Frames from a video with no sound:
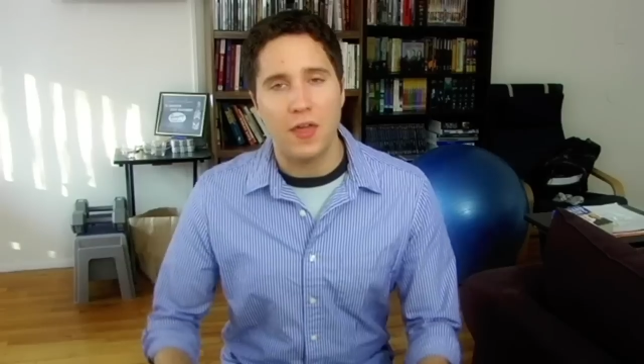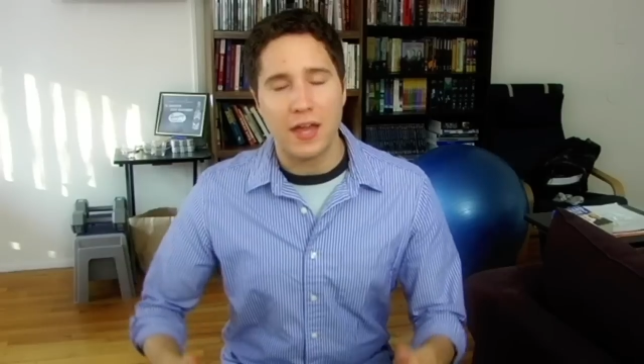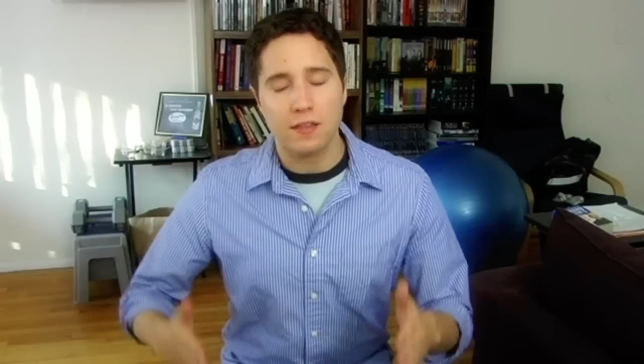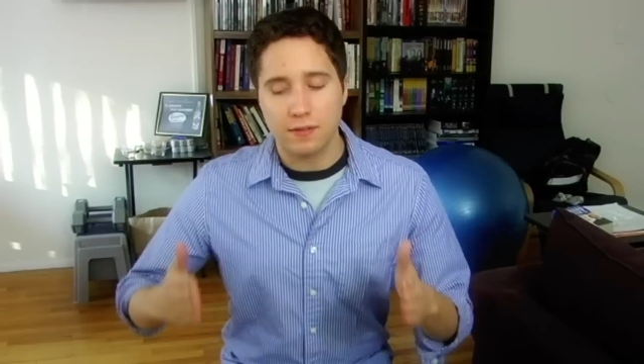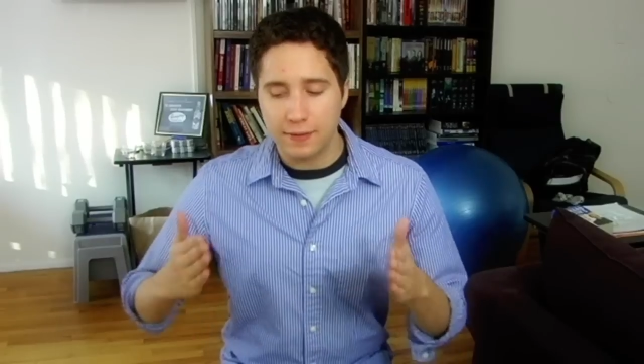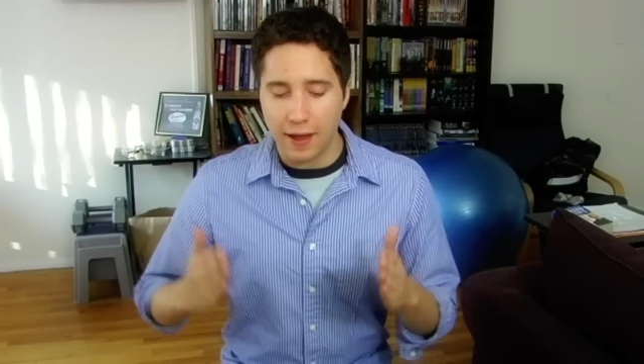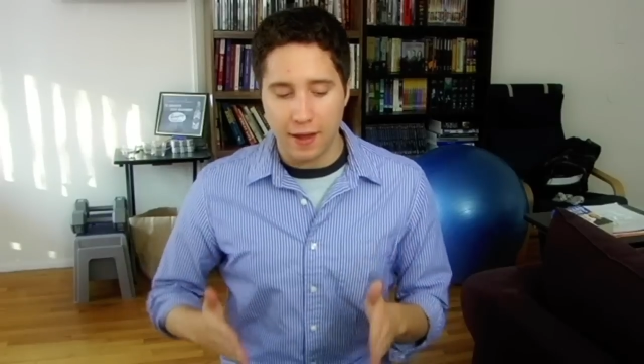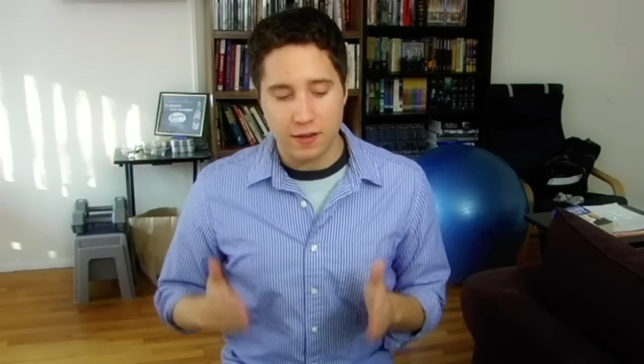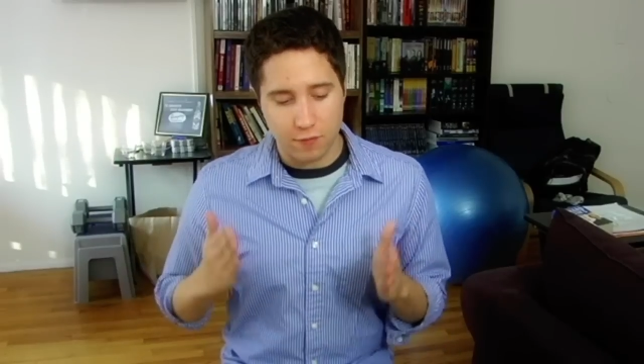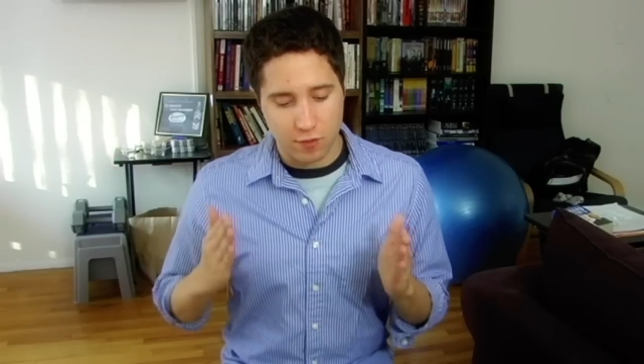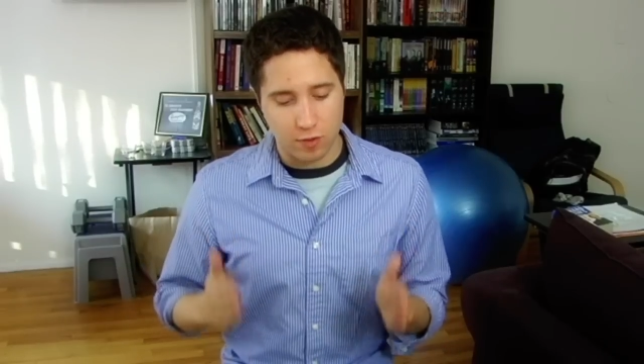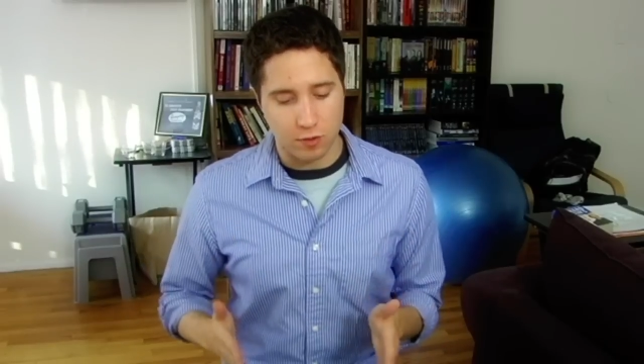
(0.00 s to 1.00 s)
That
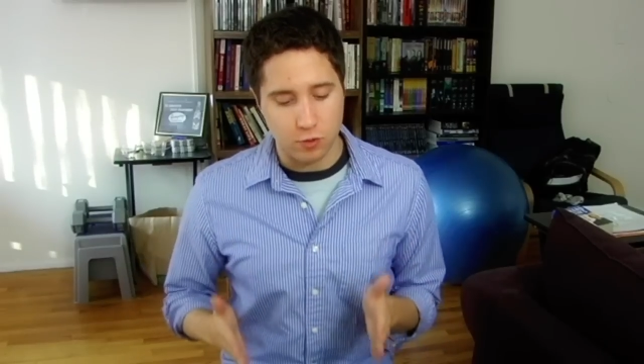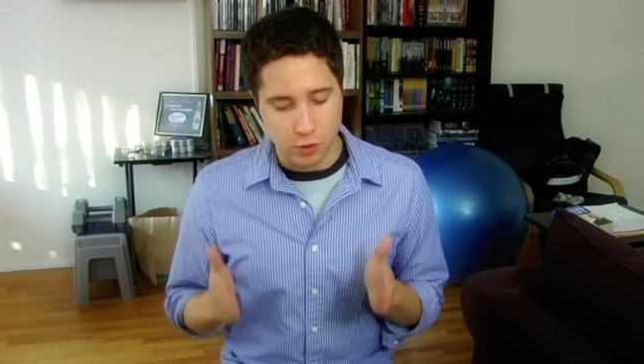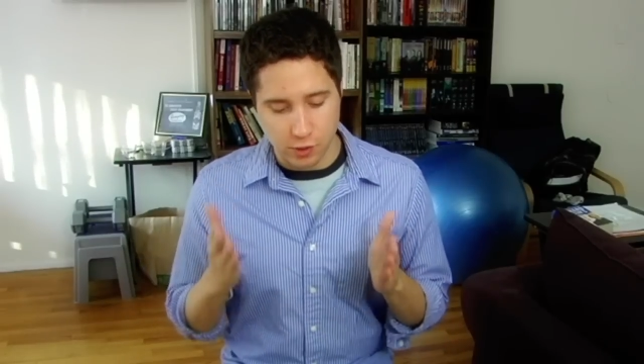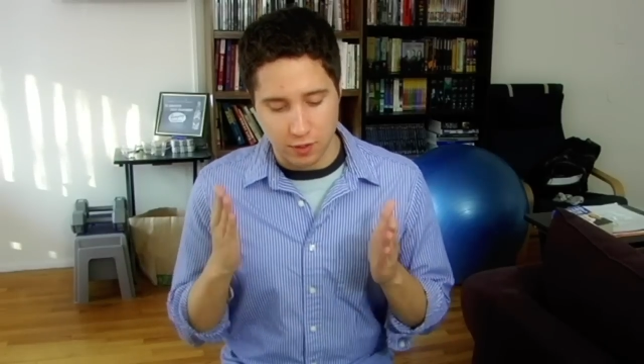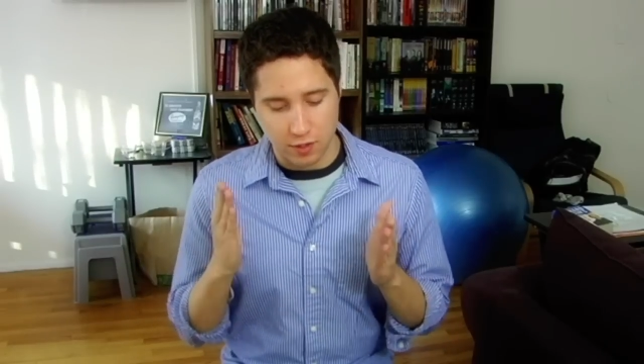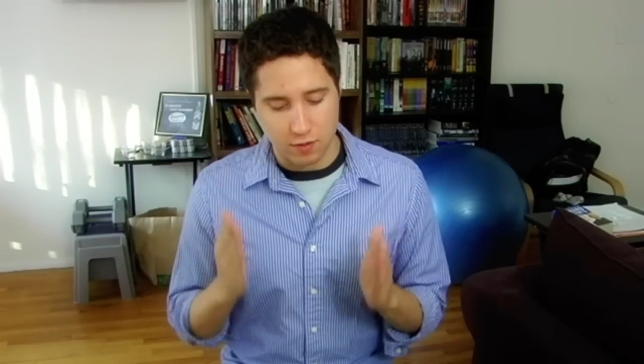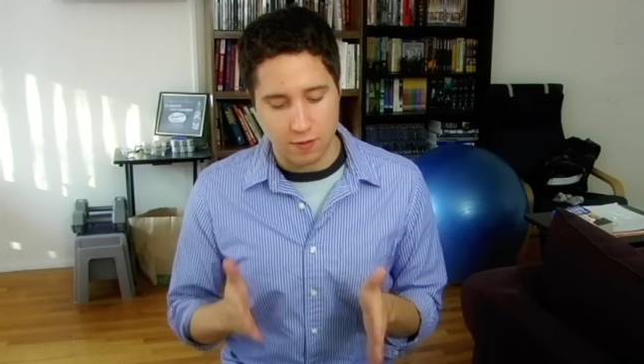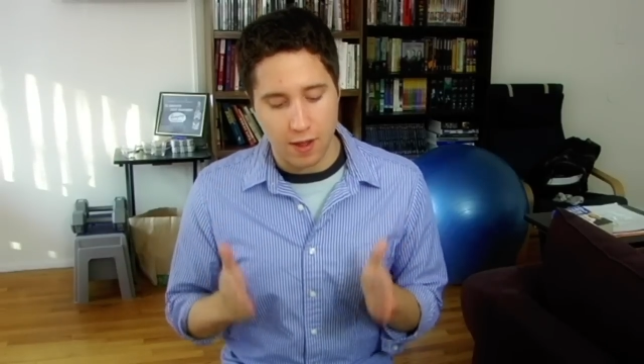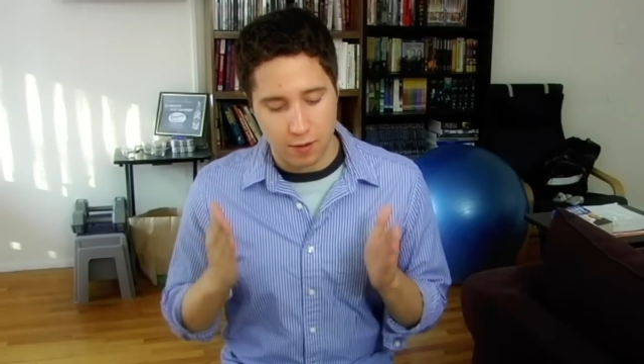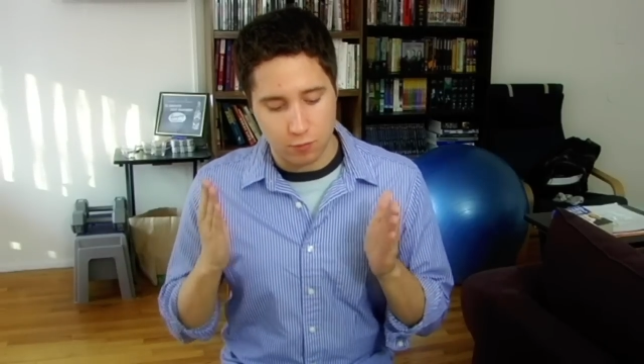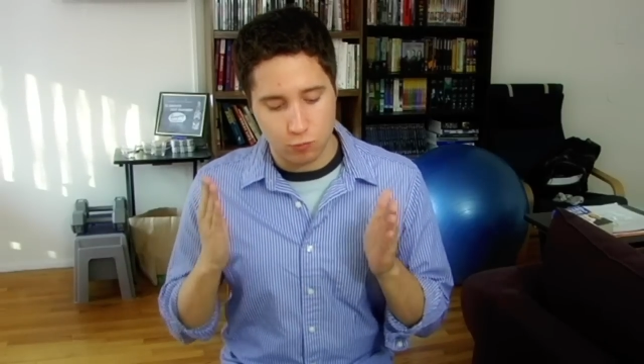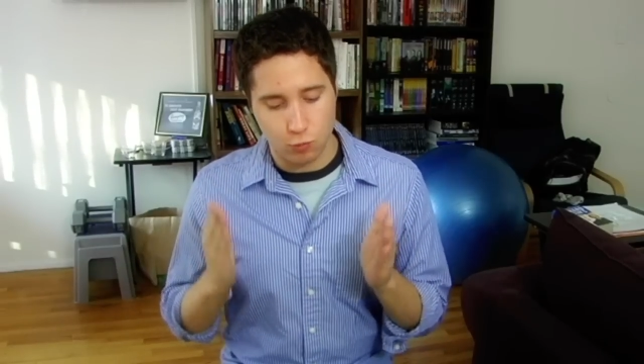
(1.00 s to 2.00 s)
kind of solution is
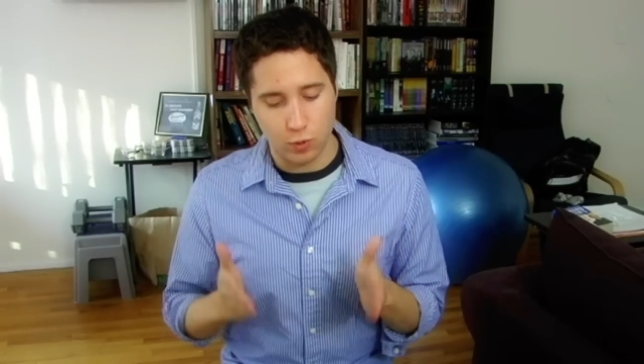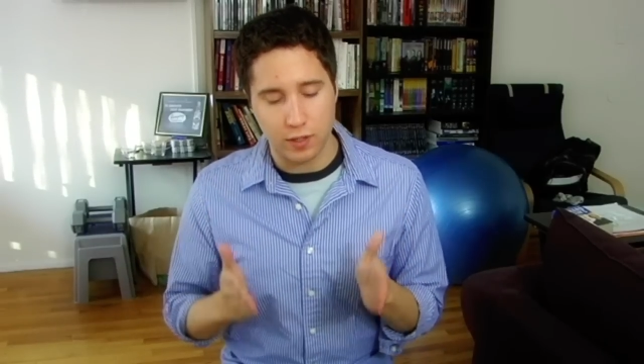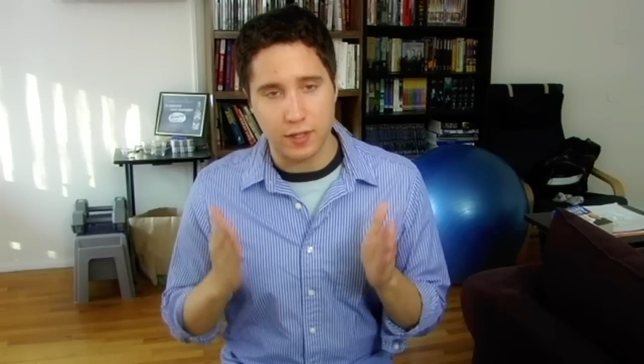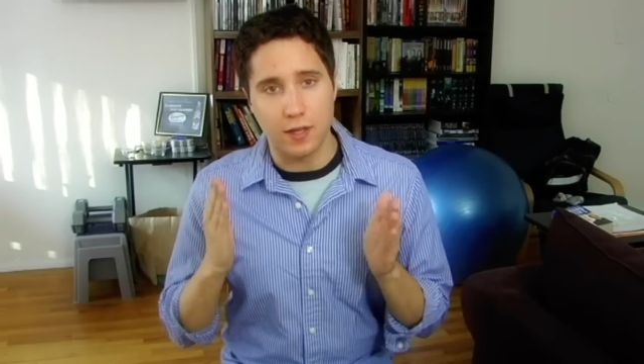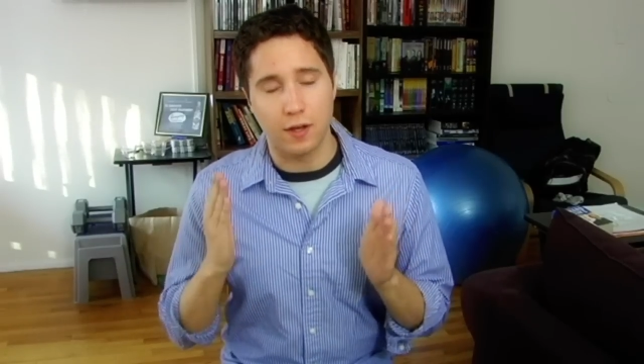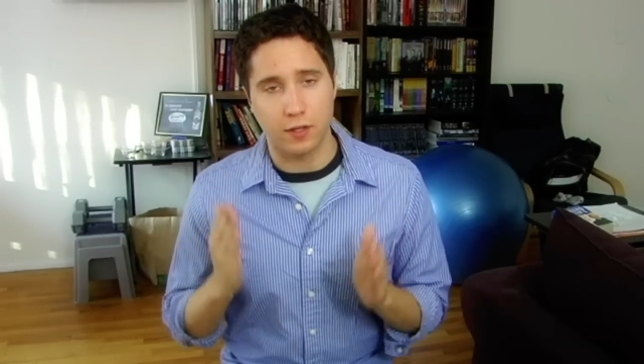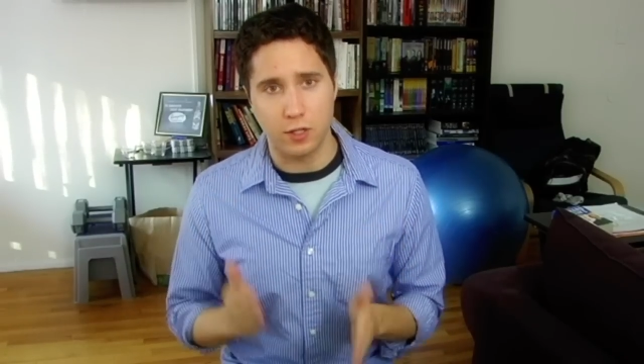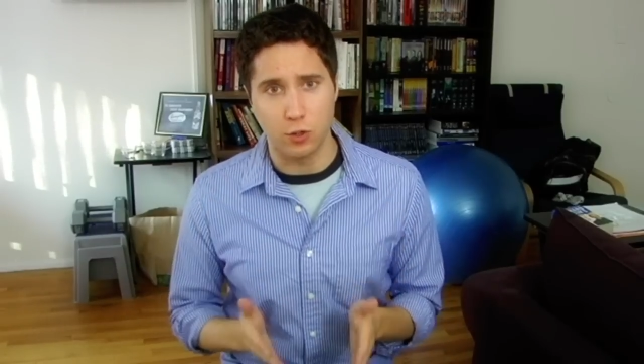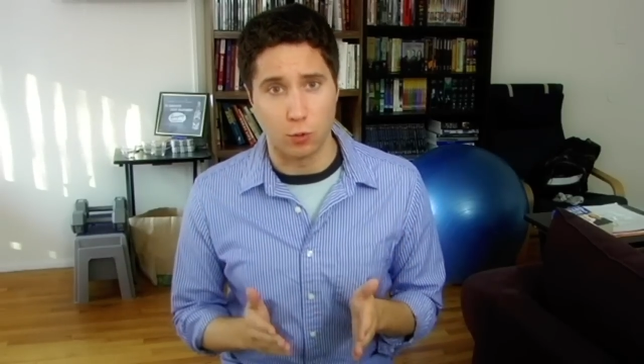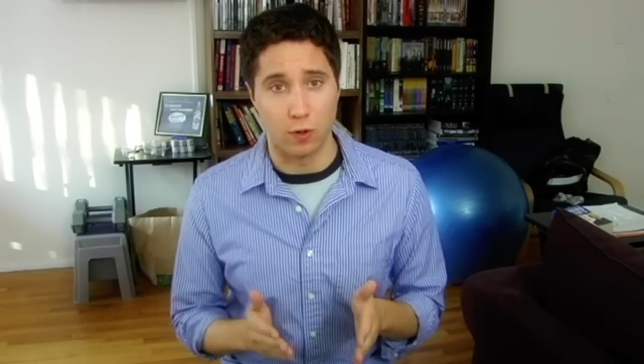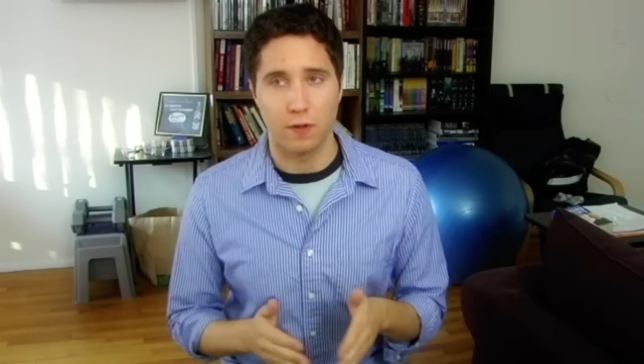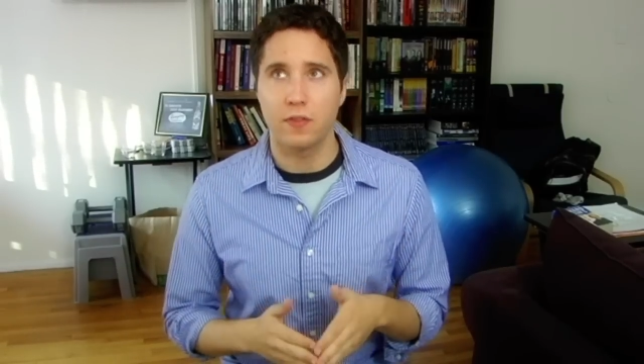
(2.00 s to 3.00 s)
not really a
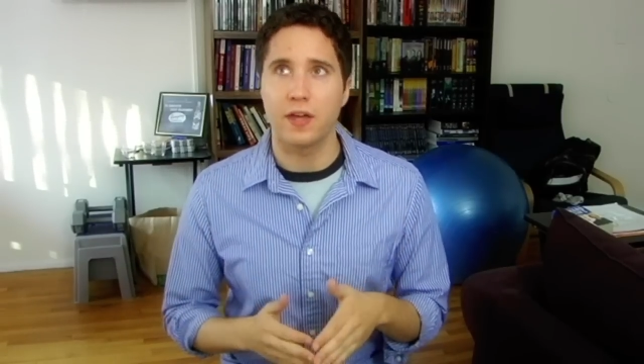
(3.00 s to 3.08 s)
cure.